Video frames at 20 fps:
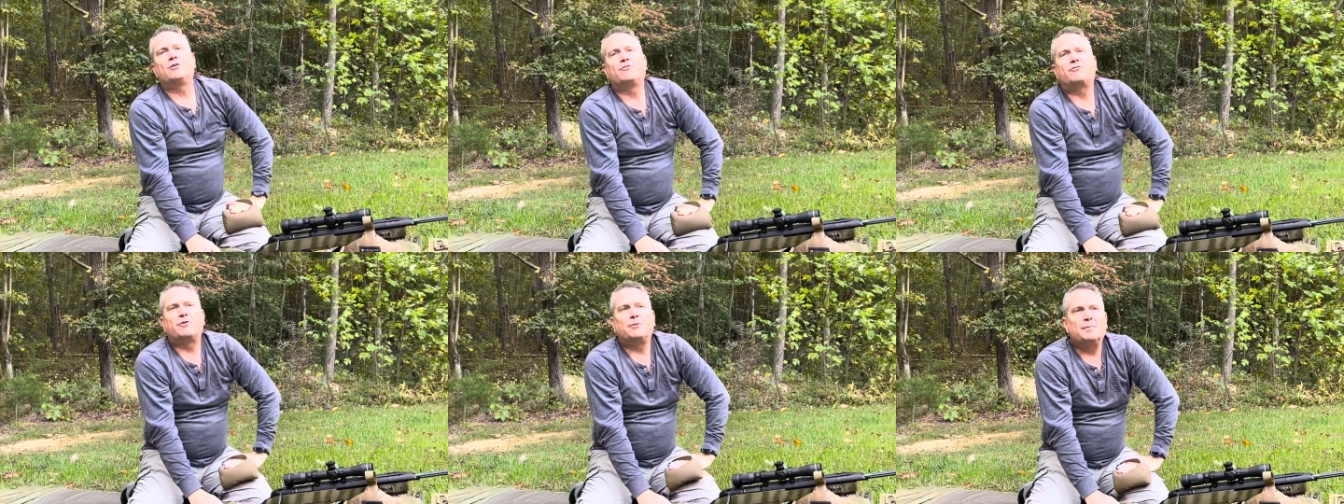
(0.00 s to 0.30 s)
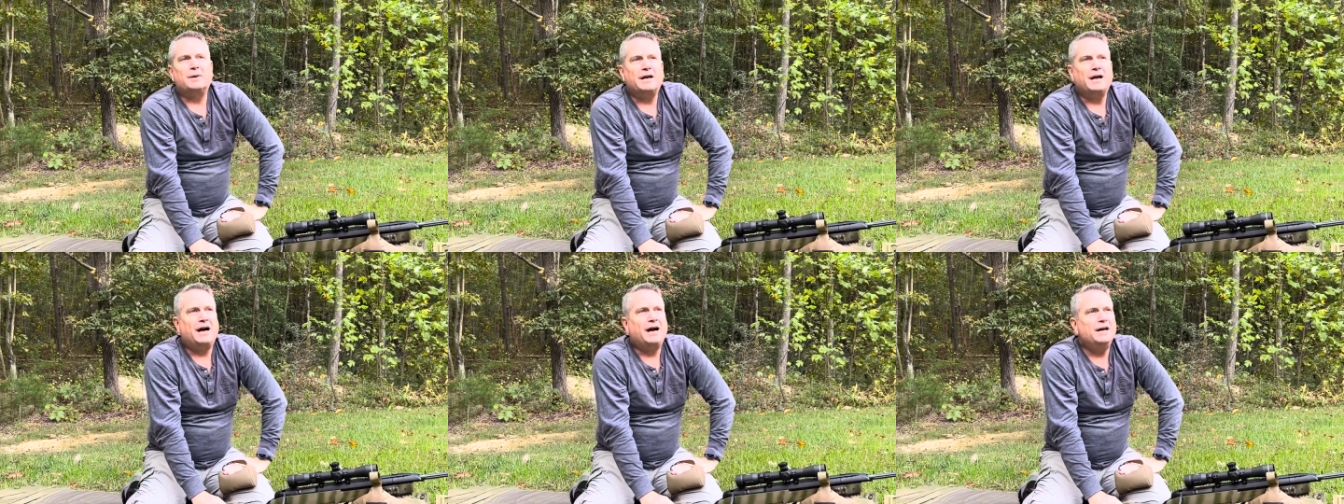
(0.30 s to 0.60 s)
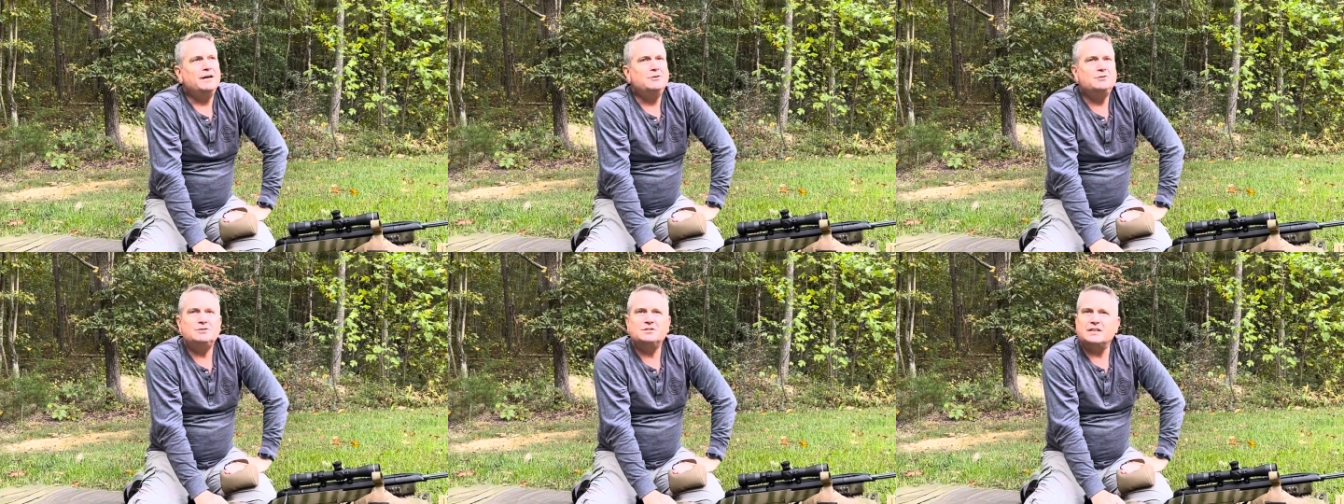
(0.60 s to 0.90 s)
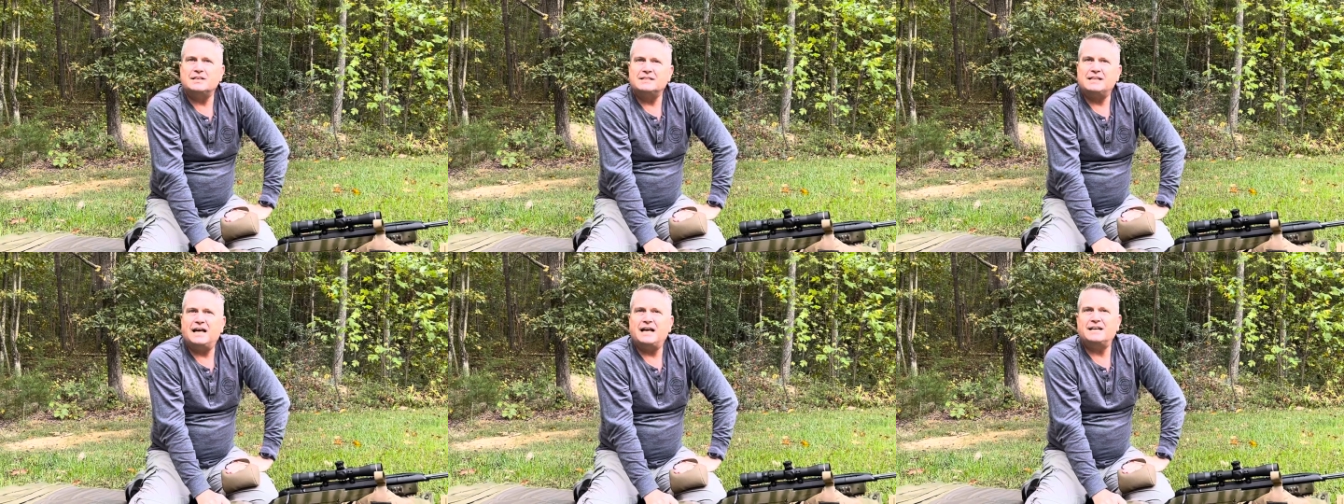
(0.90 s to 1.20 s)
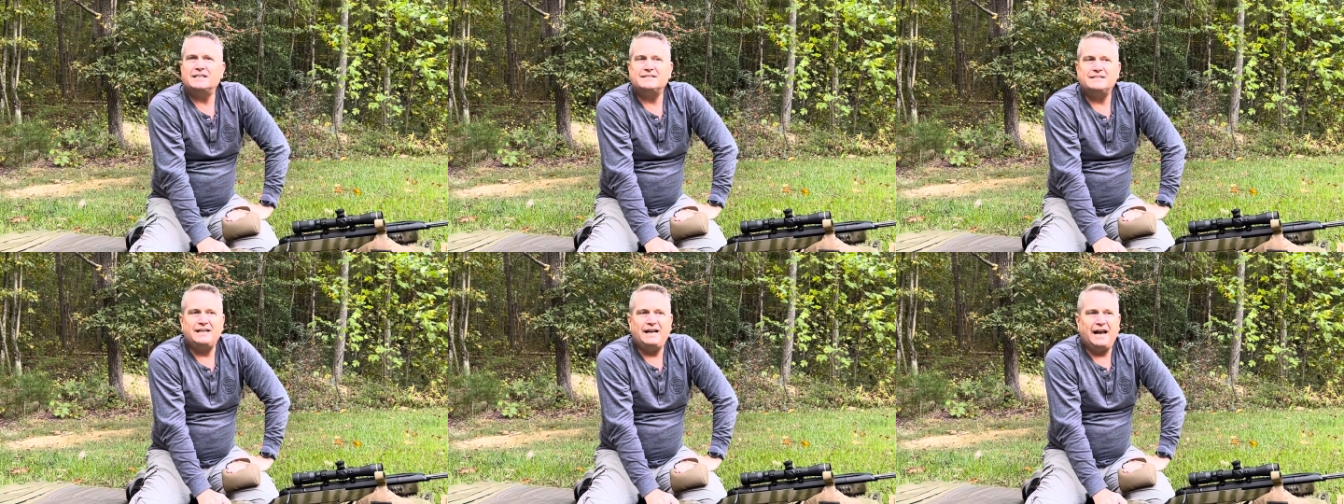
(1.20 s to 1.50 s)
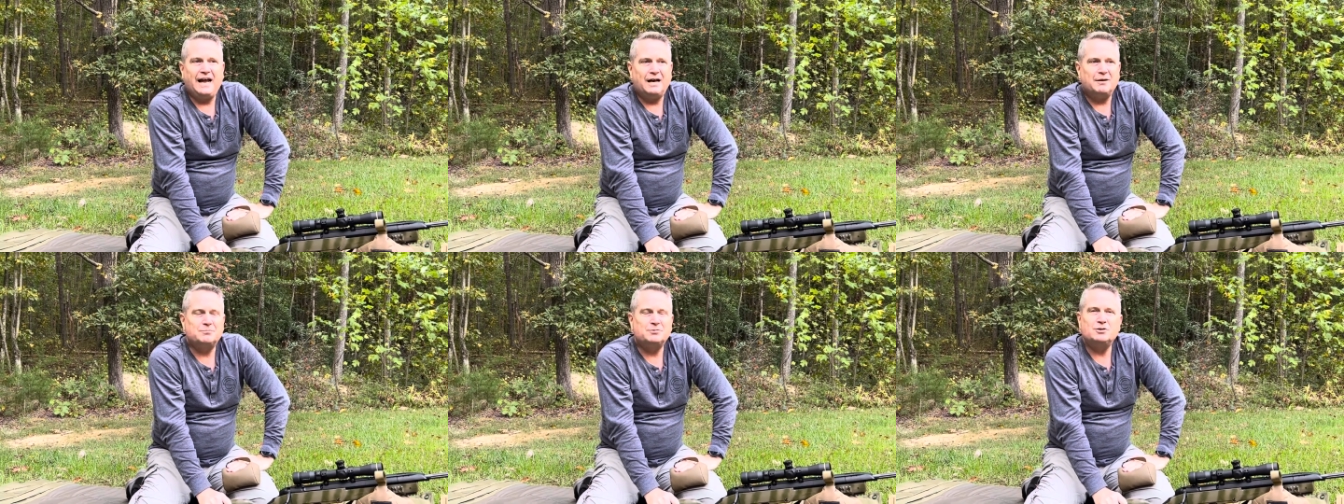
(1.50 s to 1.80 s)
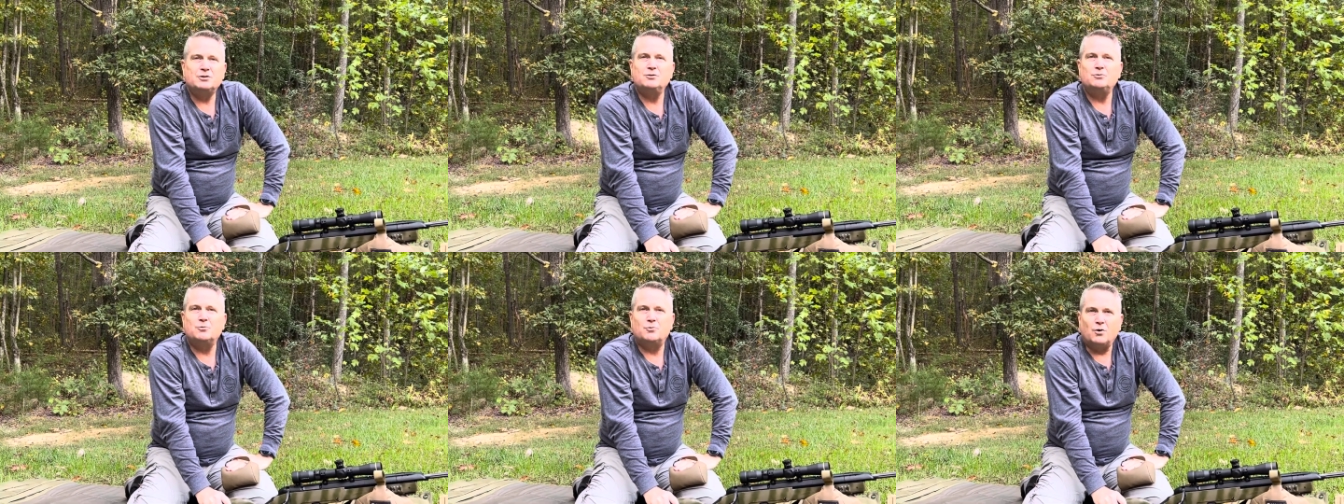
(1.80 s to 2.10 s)
from a guy who said that is the
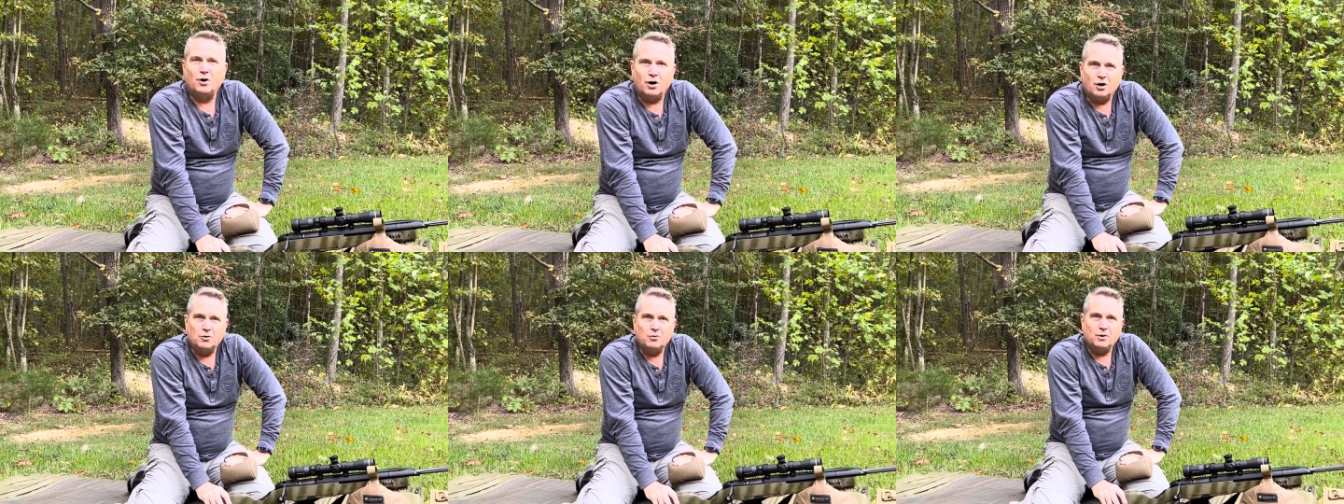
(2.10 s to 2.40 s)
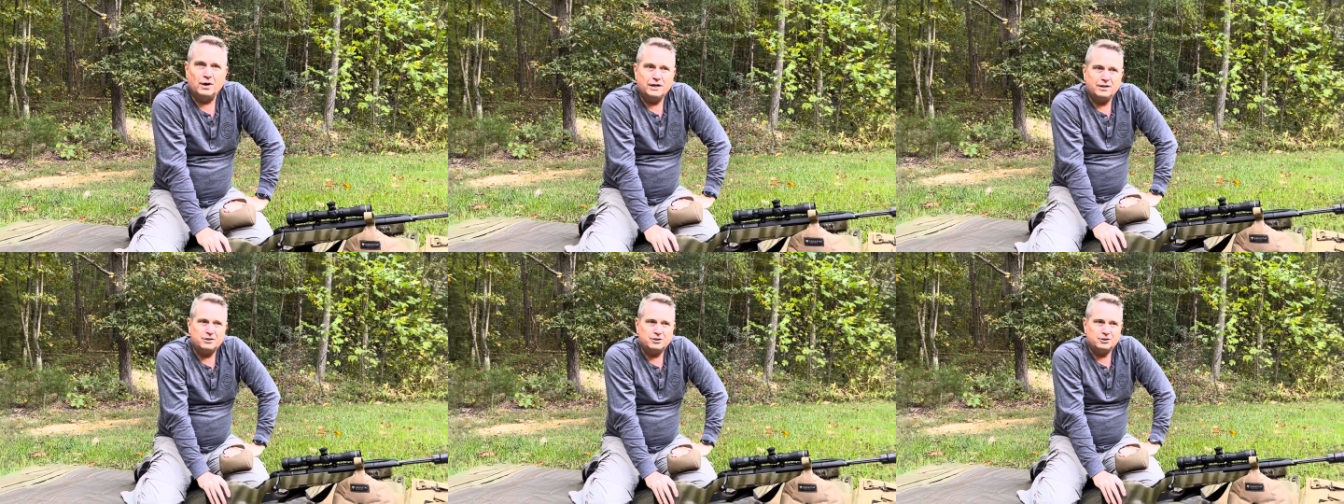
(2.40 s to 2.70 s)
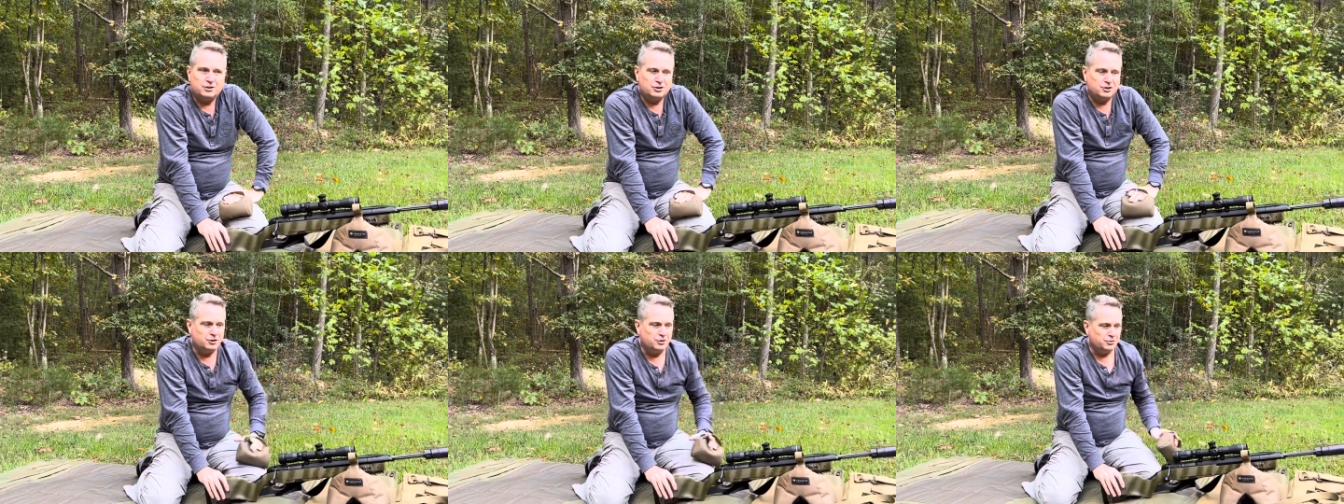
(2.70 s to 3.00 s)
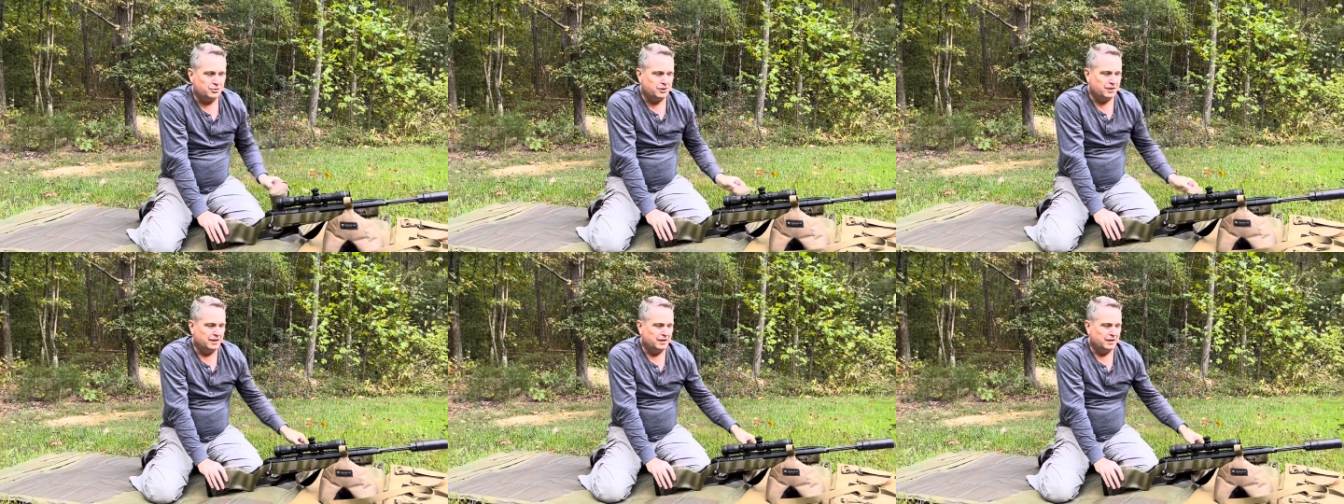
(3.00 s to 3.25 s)
absolute wrong way to shoot